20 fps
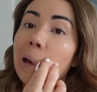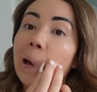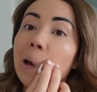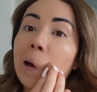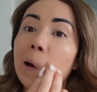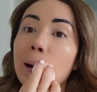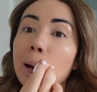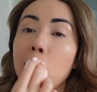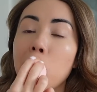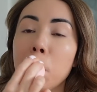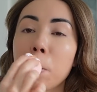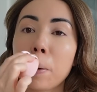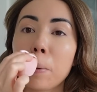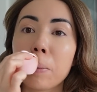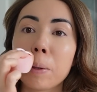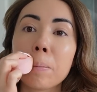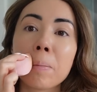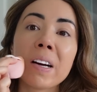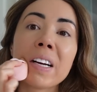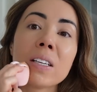And
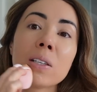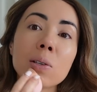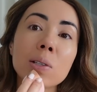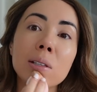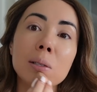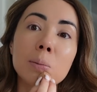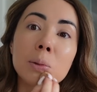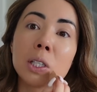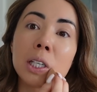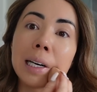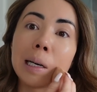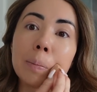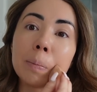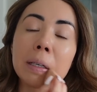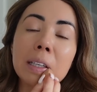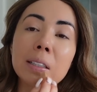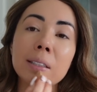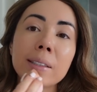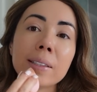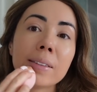we might do some
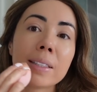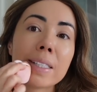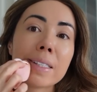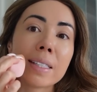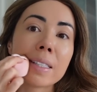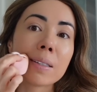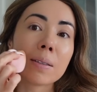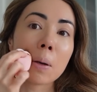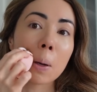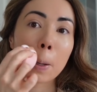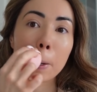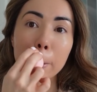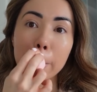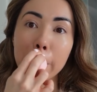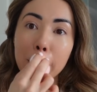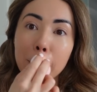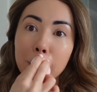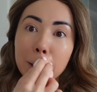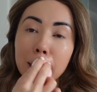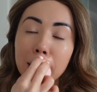shopping too because
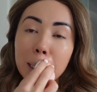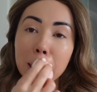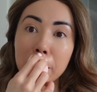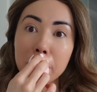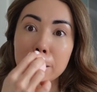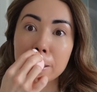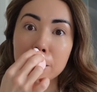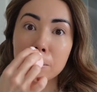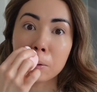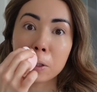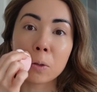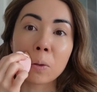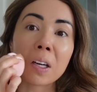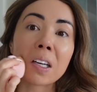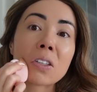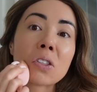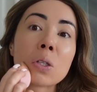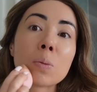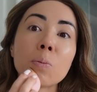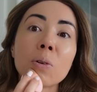they really need some new
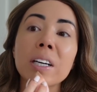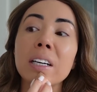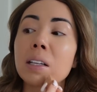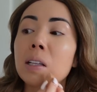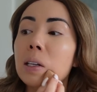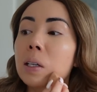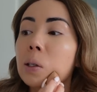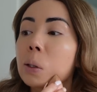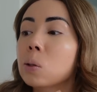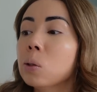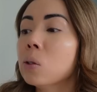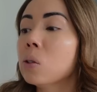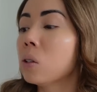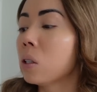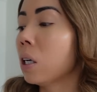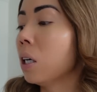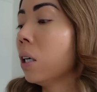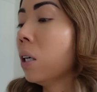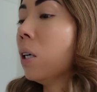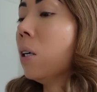like spring
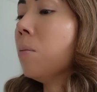clothes.